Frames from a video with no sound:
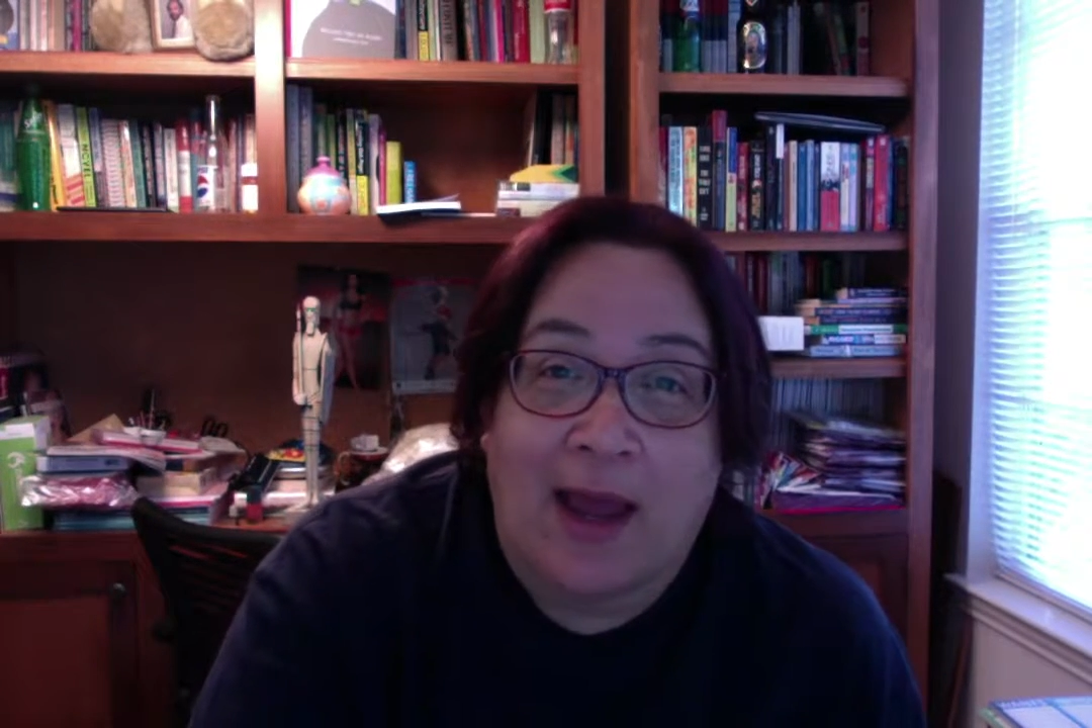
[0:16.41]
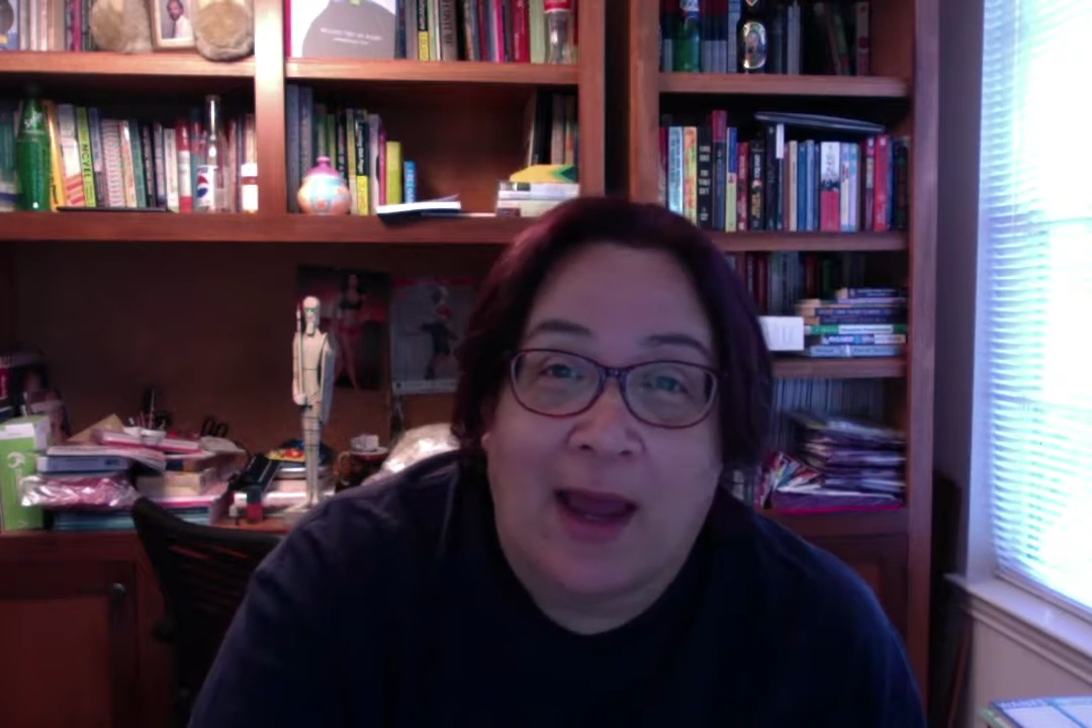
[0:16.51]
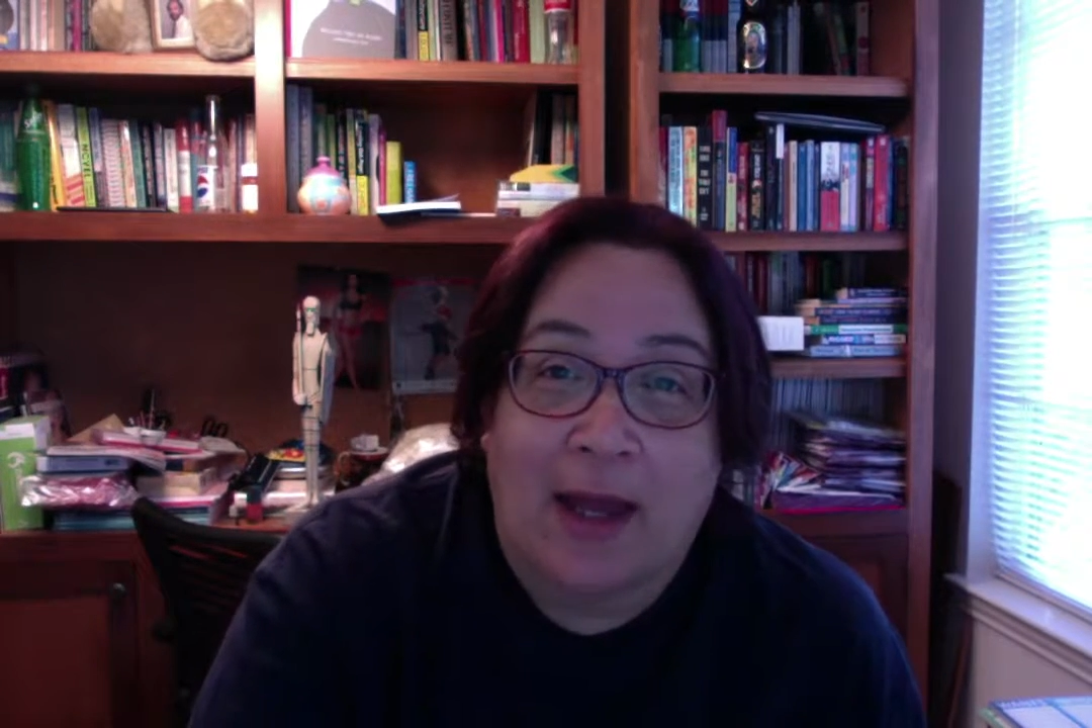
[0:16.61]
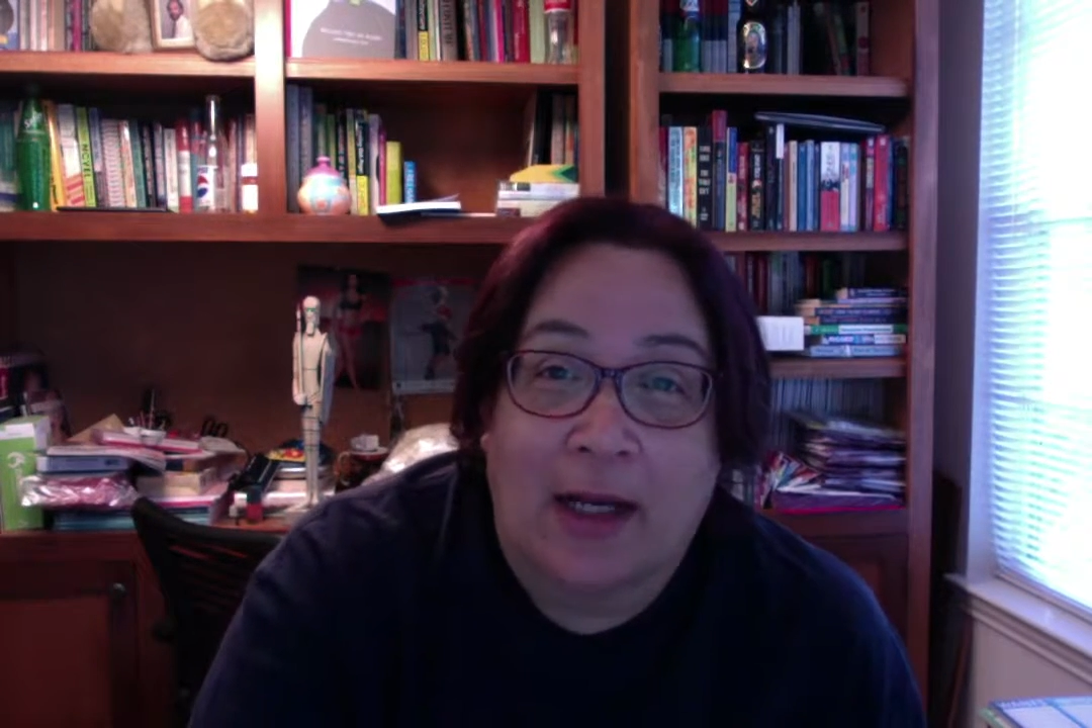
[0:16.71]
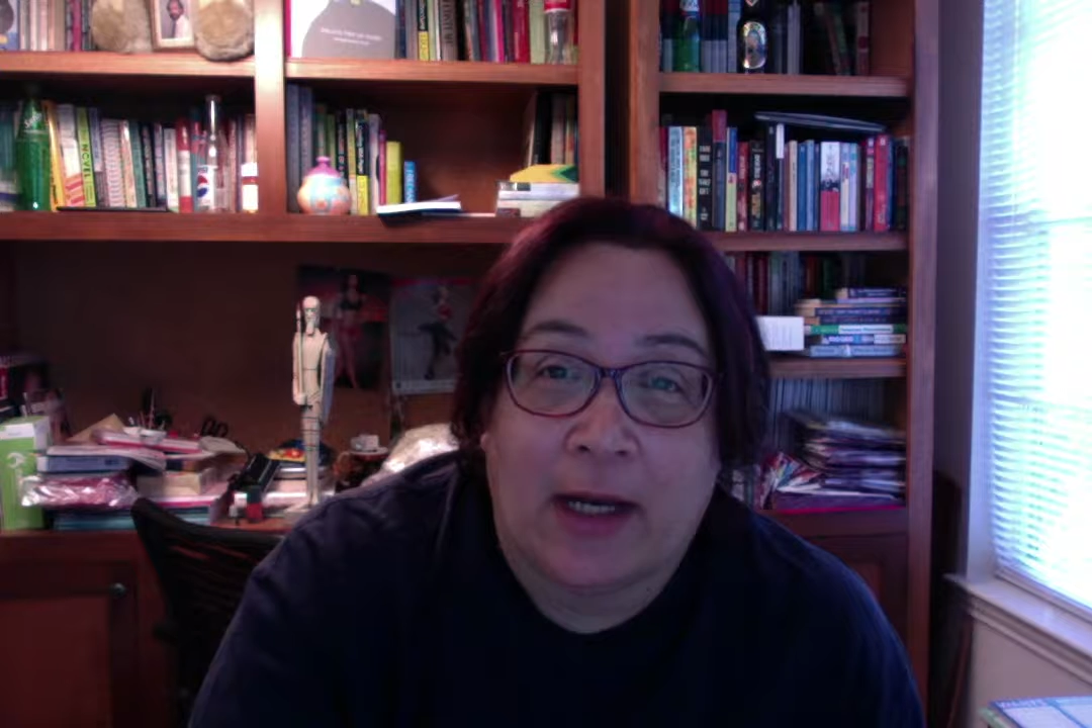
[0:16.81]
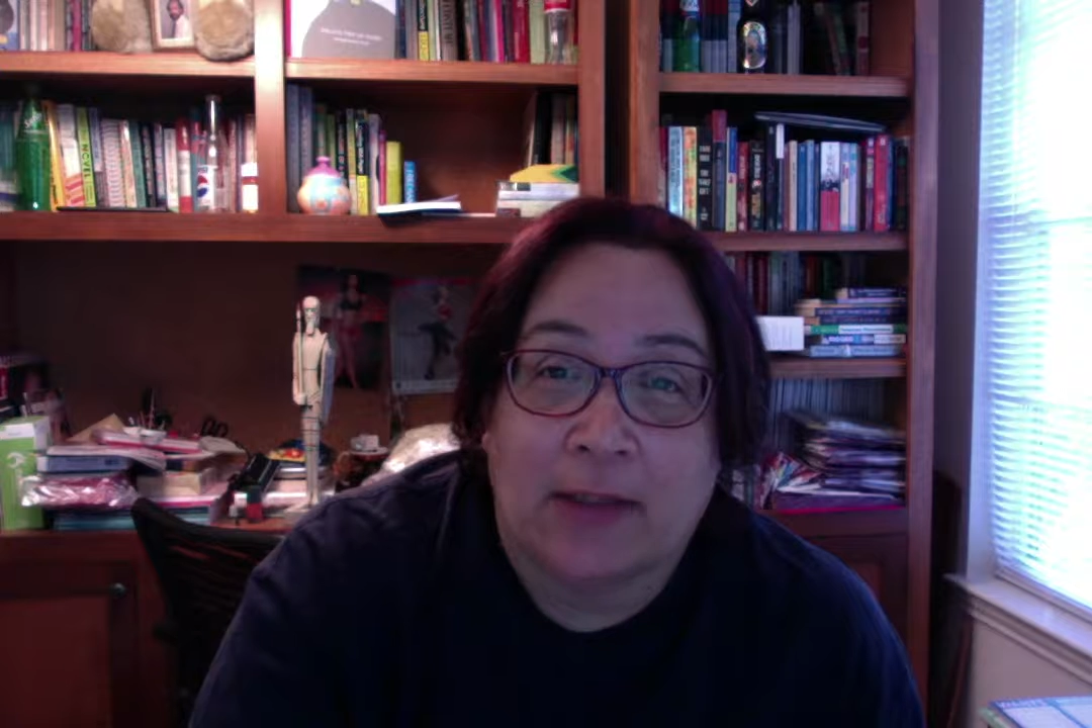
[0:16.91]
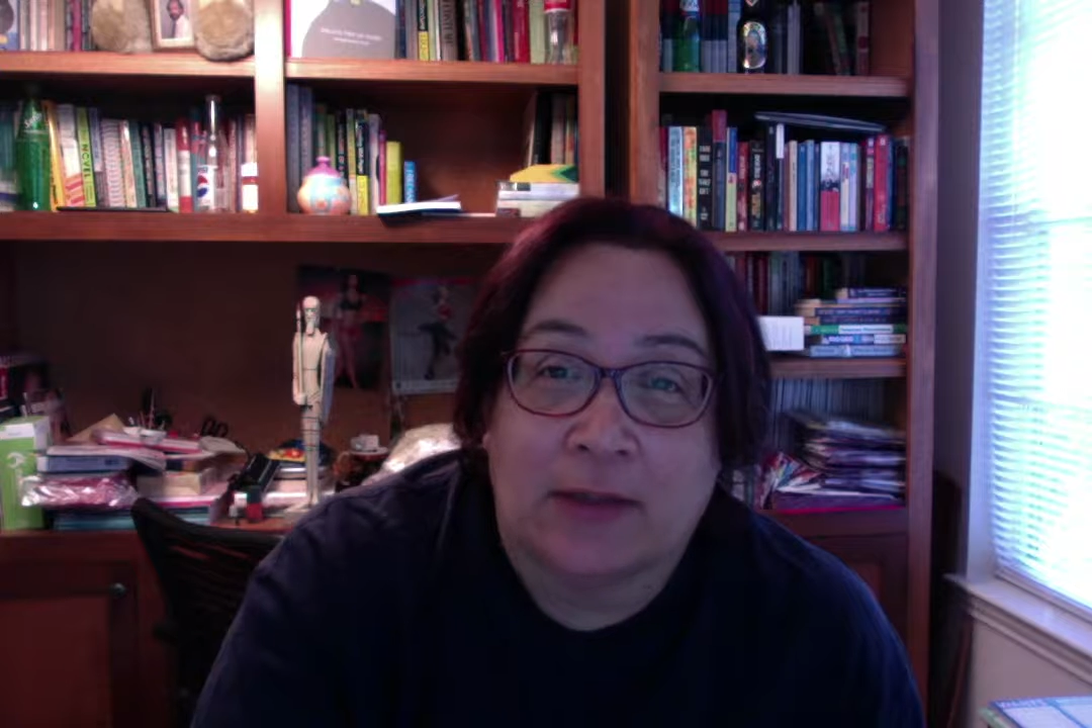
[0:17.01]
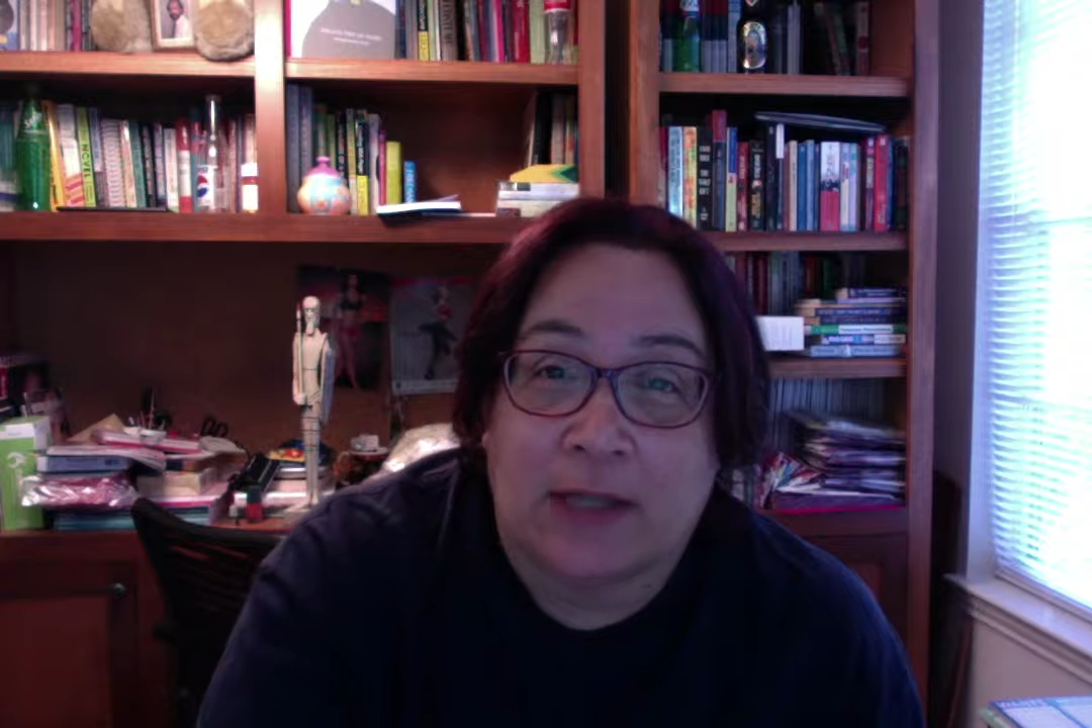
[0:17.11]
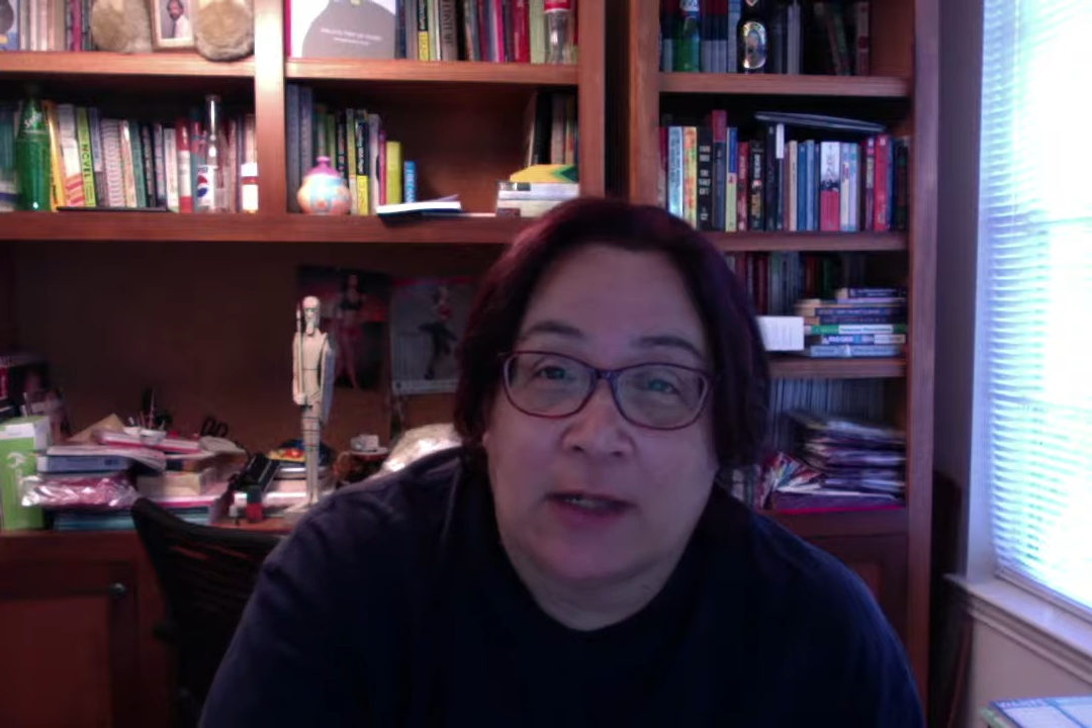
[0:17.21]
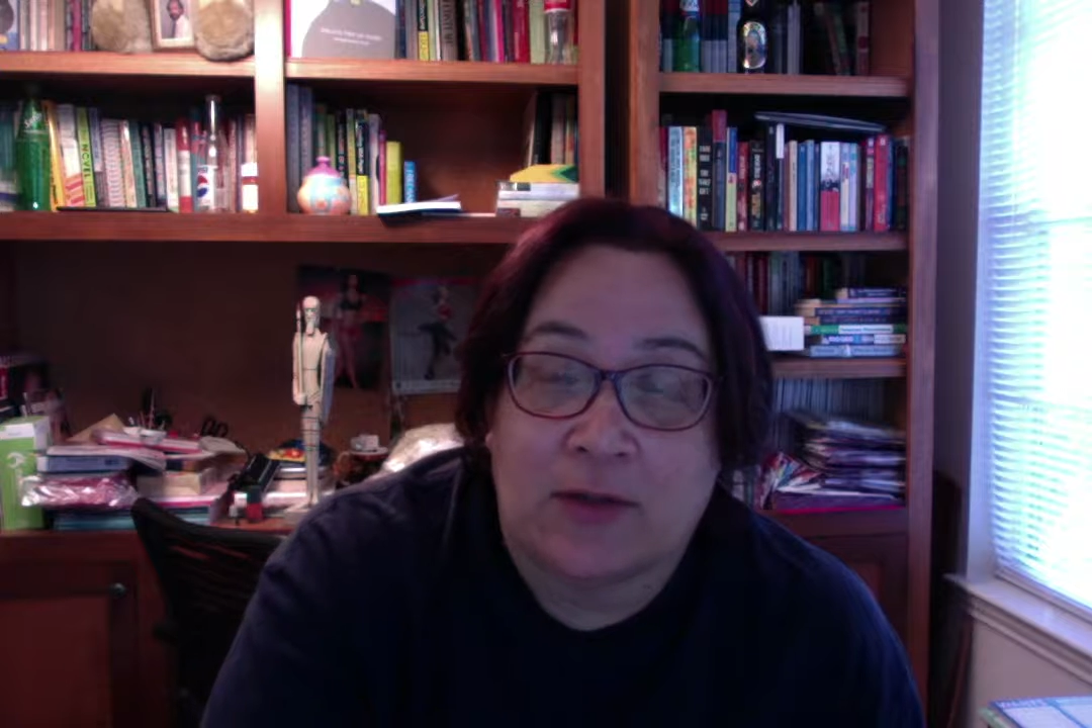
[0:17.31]
and like
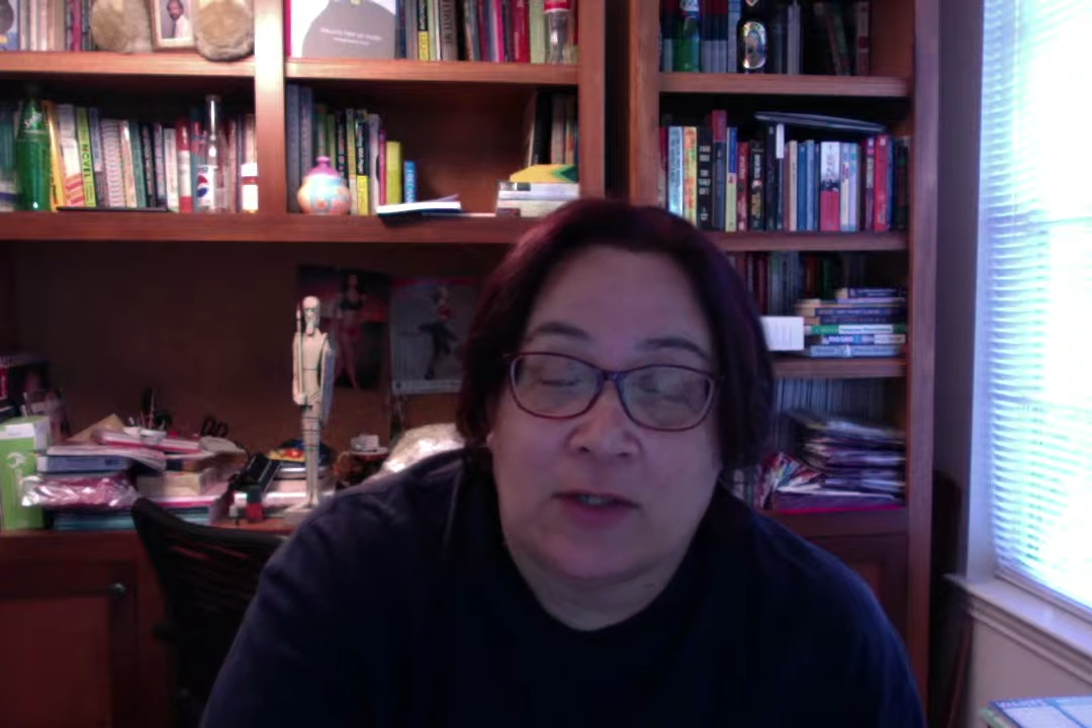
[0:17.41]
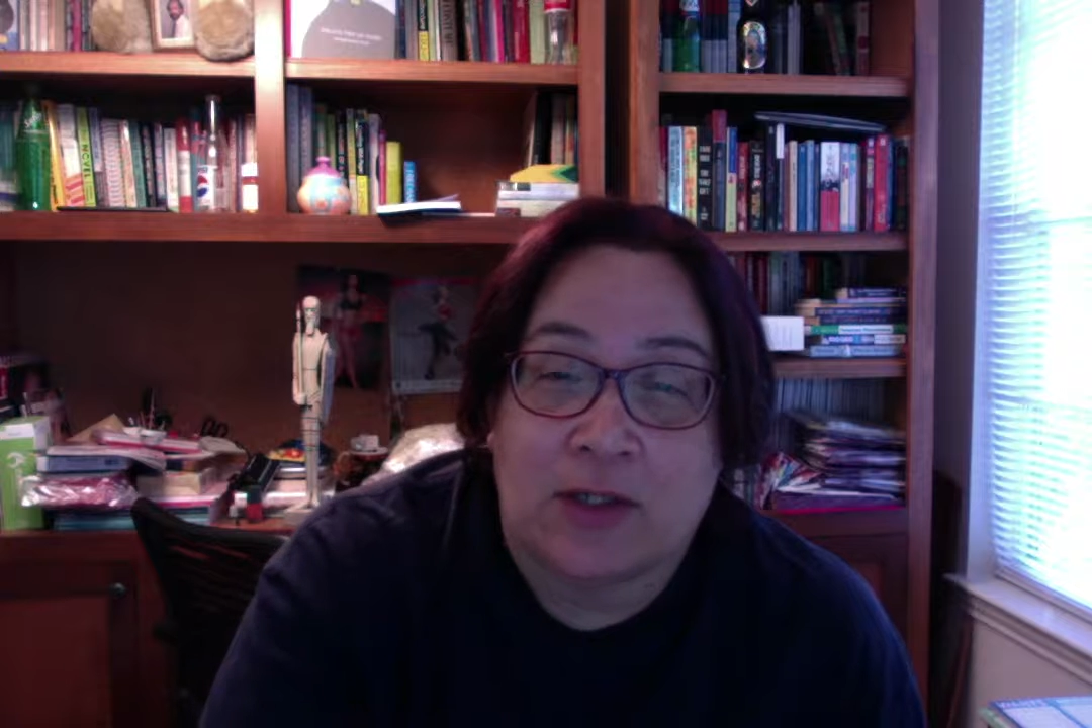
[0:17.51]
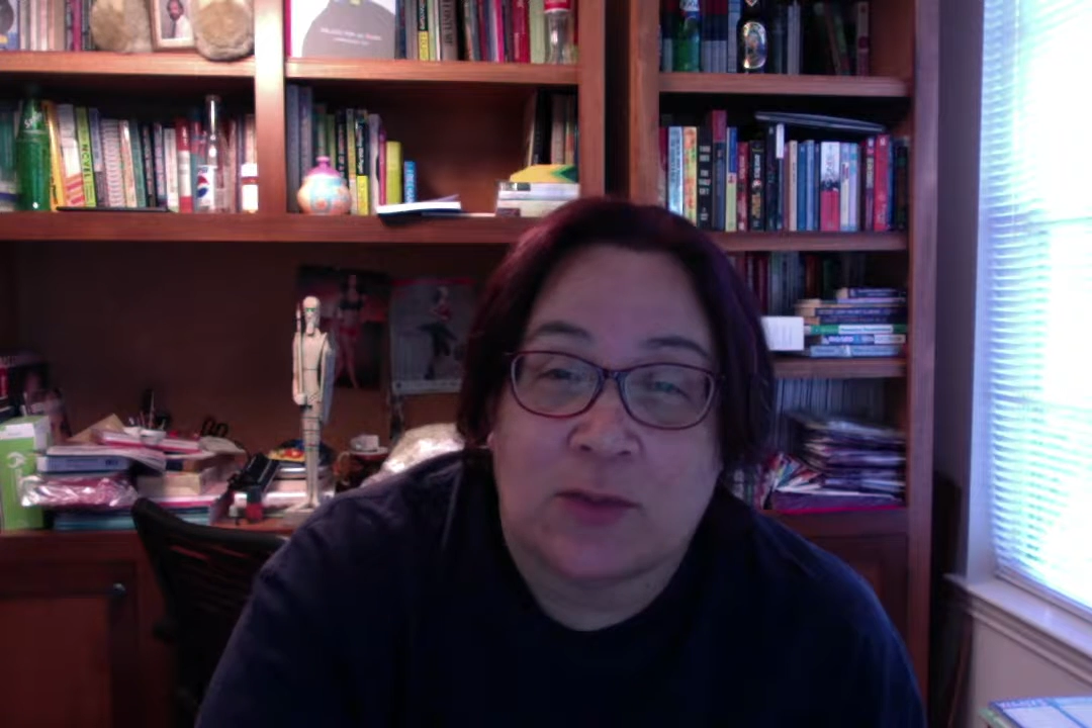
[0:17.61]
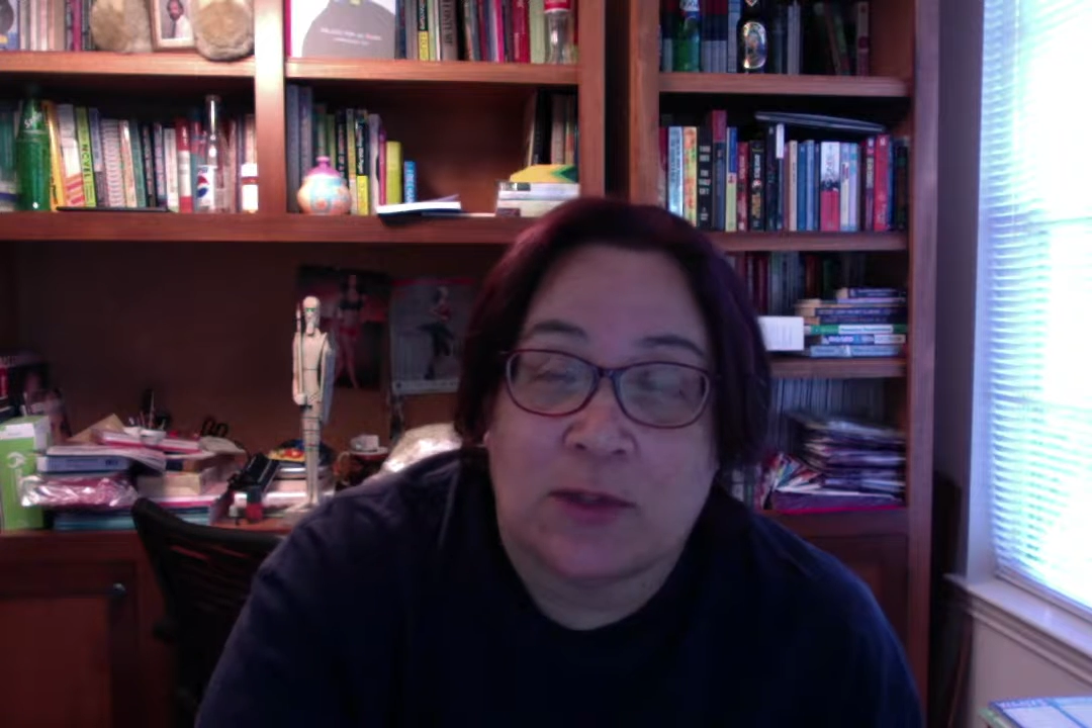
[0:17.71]
the title says,